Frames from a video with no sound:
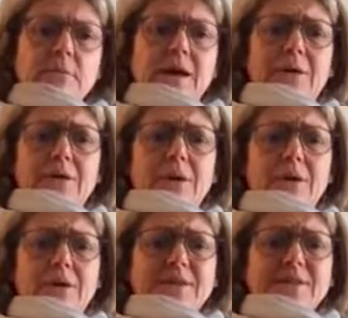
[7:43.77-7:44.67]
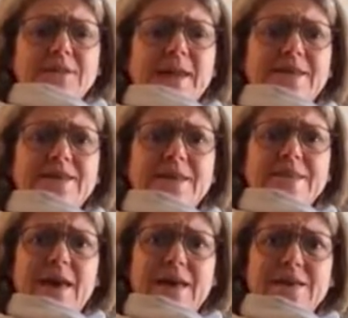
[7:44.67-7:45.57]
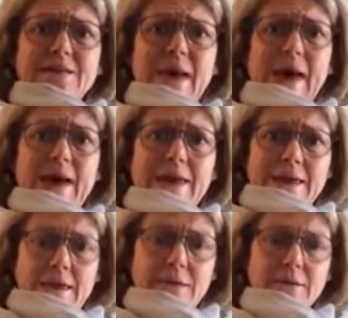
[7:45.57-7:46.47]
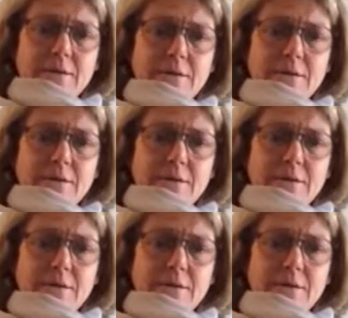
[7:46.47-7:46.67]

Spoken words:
"How long does getting thin take?"